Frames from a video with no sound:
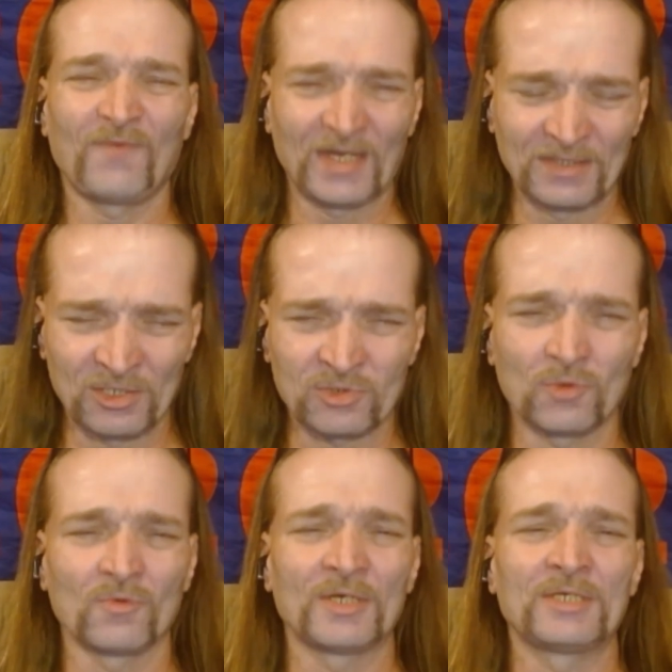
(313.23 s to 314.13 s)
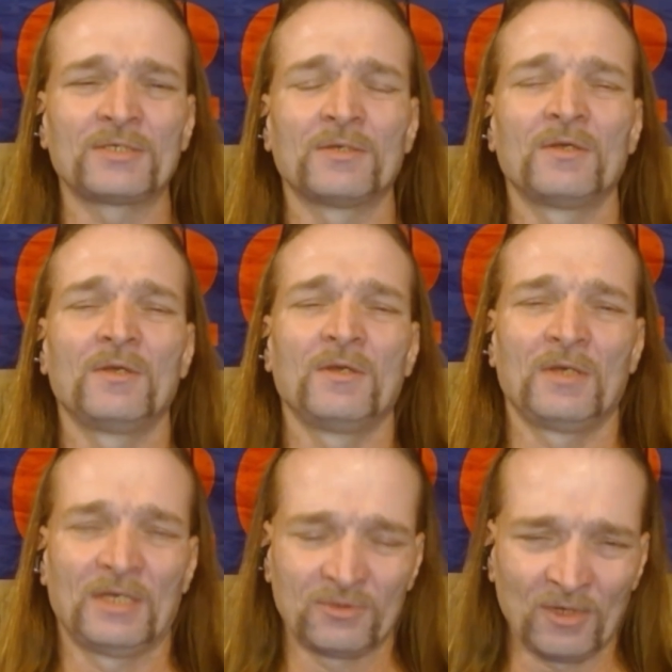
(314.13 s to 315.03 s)
find these stories
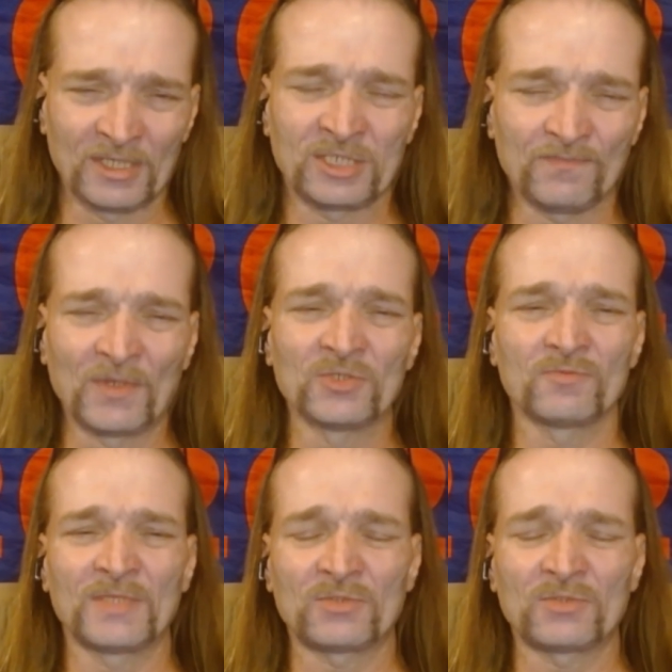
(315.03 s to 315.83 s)
and try to expose them.